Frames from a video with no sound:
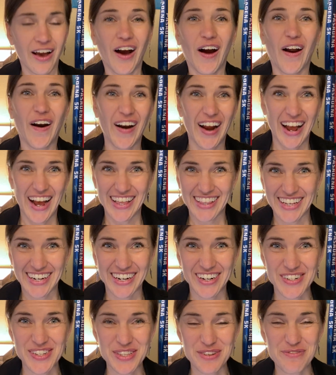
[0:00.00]
All right, and then
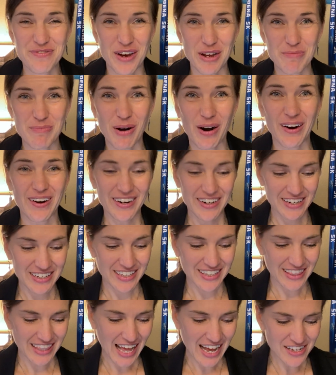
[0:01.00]
here's the fun part.
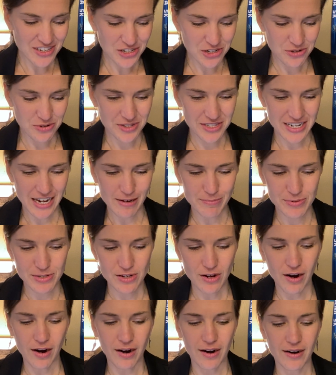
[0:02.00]
Last two steps
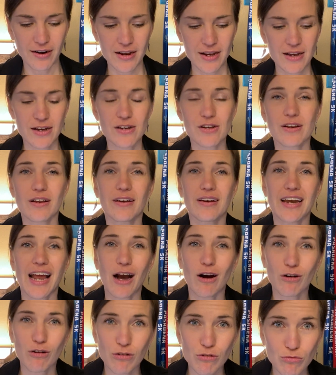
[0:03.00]
are
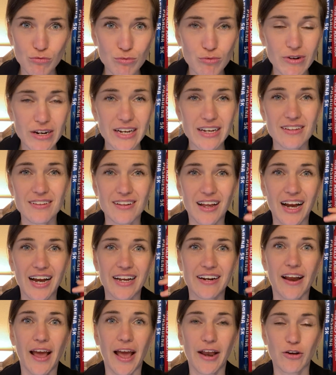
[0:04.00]
now
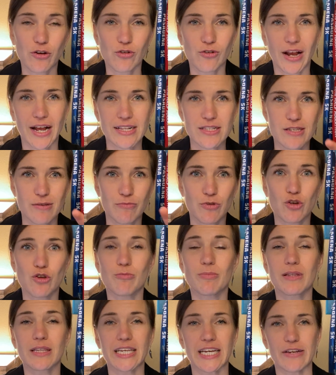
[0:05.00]
realign and create some new
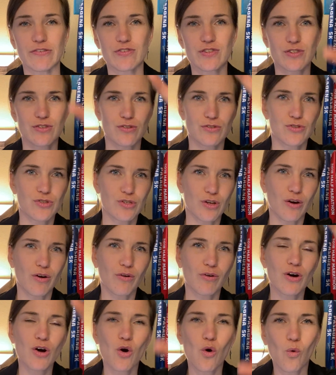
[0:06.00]
beliefs.
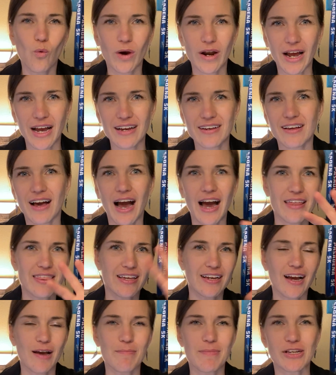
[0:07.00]
So what I
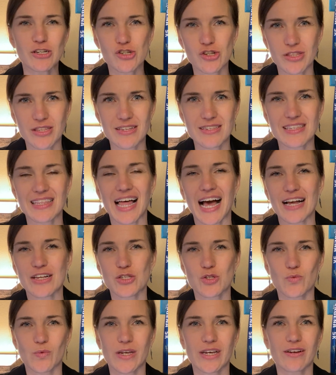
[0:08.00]
think I mentioned this
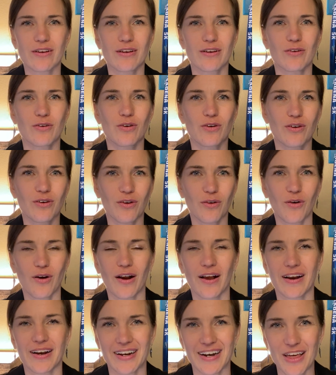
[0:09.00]
last week or
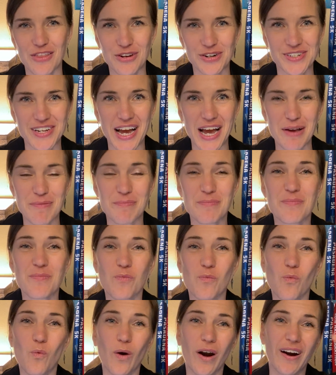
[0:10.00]
at another time,
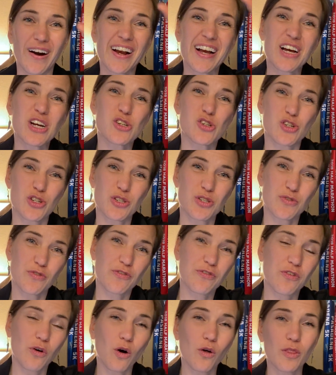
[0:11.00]
where just
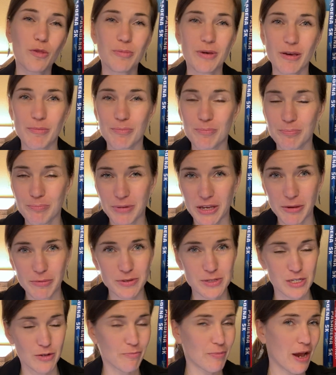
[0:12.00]
fold the
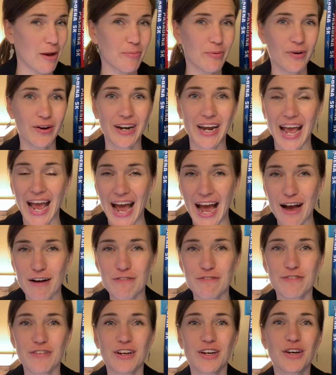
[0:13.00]
piece of paper in
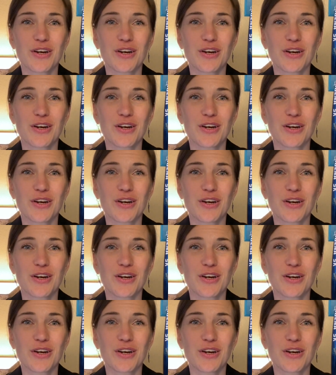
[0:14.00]
half.